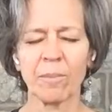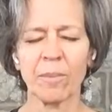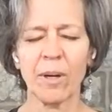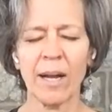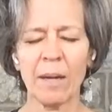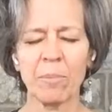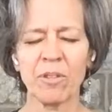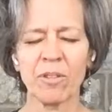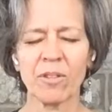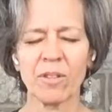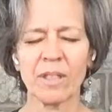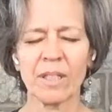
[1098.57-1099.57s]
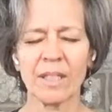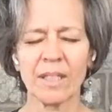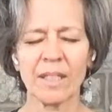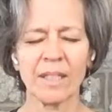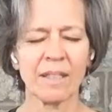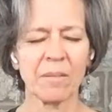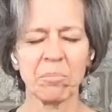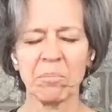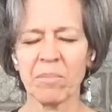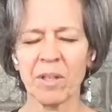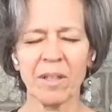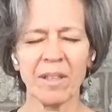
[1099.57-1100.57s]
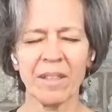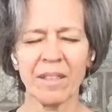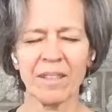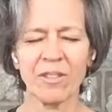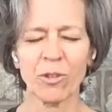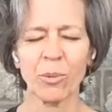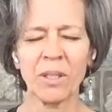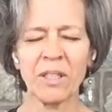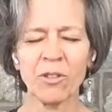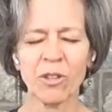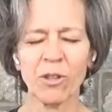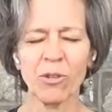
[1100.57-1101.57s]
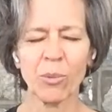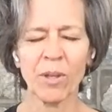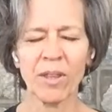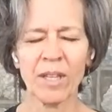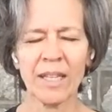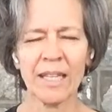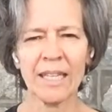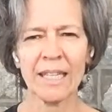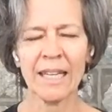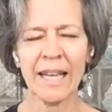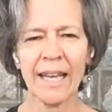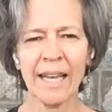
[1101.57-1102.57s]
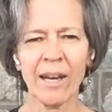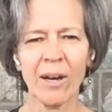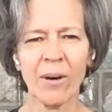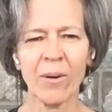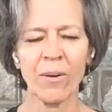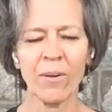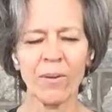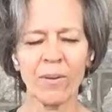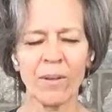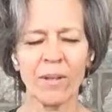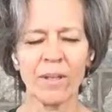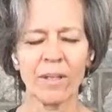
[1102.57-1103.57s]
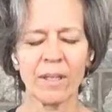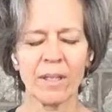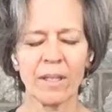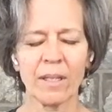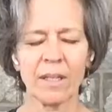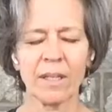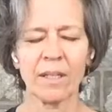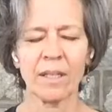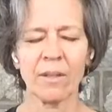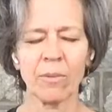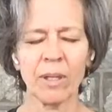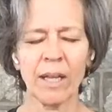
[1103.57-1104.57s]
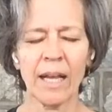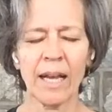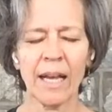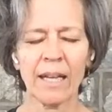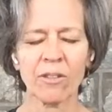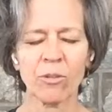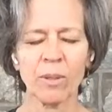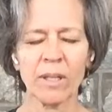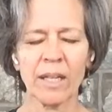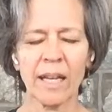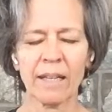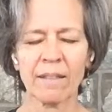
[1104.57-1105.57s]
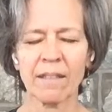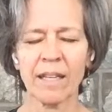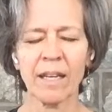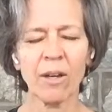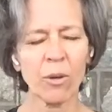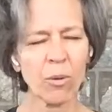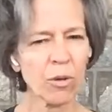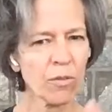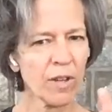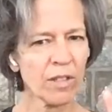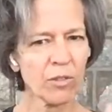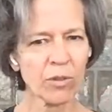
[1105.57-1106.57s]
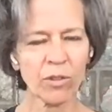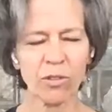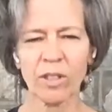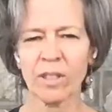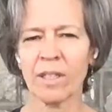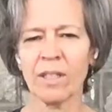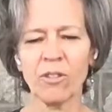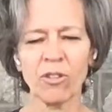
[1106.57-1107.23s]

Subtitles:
Perhaps the squeeze goes with the inhale, and then the relax with an exhale, or vice versa.